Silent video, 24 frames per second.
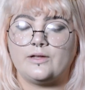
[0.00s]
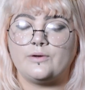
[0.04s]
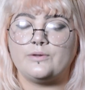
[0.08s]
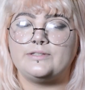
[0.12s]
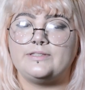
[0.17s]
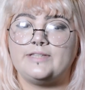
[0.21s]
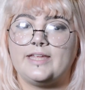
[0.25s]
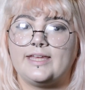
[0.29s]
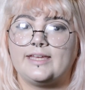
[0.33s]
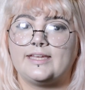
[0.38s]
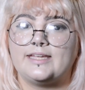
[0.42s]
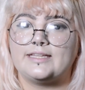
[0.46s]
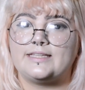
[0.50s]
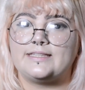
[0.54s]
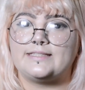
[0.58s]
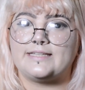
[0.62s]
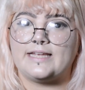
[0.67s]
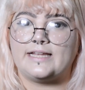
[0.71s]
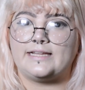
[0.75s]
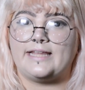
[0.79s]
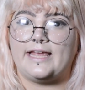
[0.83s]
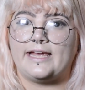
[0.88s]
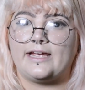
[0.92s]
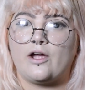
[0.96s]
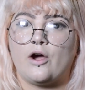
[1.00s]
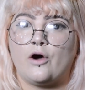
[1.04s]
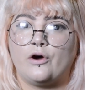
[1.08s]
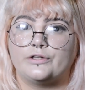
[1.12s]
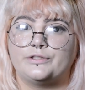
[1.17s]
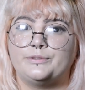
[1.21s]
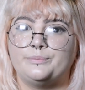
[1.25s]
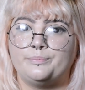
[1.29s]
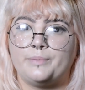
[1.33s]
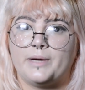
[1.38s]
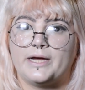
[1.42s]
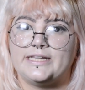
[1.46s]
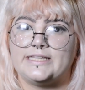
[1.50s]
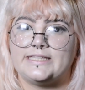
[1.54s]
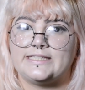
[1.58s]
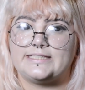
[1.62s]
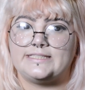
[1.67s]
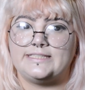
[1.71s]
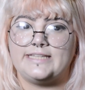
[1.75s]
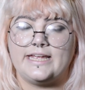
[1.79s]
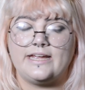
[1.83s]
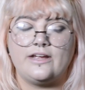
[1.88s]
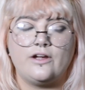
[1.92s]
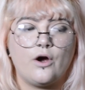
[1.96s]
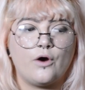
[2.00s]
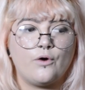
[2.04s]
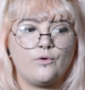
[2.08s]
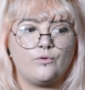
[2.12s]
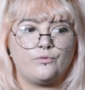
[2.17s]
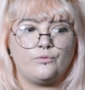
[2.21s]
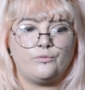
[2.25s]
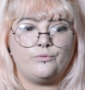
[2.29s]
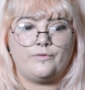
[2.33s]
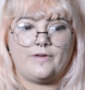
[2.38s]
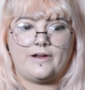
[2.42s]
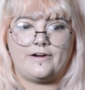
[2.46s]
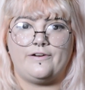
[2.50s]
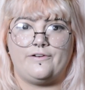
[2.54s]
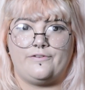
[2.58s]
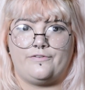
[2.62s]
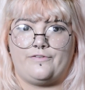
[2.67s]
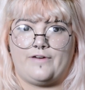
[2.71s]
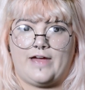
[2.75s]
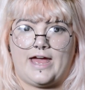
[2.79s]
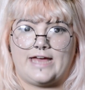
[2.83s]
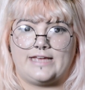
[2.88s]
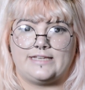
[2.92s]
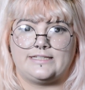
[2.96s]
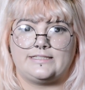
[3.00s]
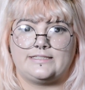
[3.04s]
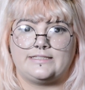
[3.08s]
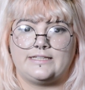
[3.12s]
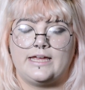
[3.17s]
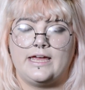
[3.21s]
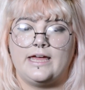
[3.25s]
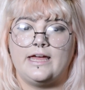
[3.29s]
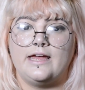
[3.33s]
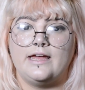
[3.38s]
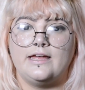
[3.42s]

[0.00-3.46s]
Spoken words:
Those tickets sell like hot buns. They go very fast.